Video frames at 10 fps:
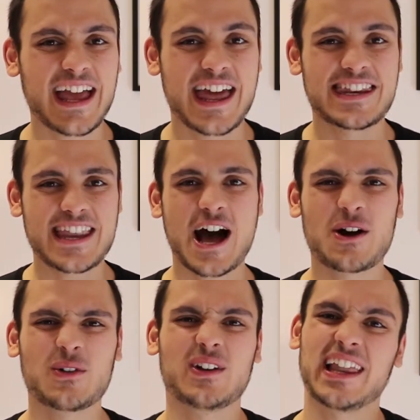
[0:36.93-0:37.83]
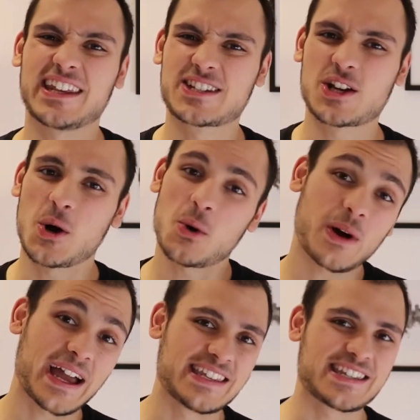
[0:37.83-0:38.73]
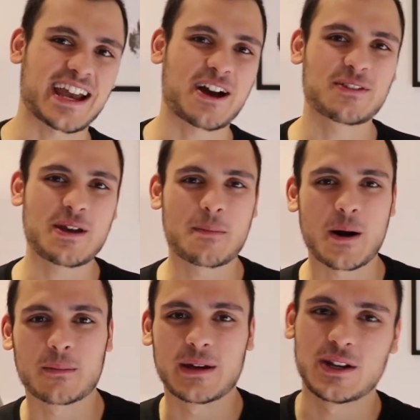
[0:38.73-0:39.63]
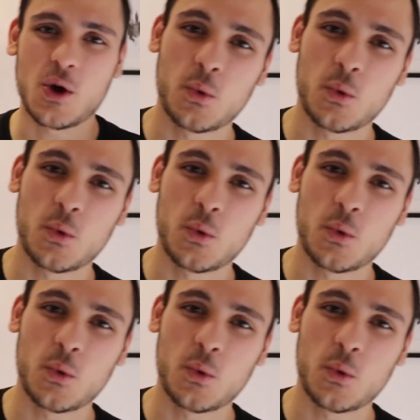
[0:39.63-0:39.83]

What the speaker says: And now let's go and check out the apartment.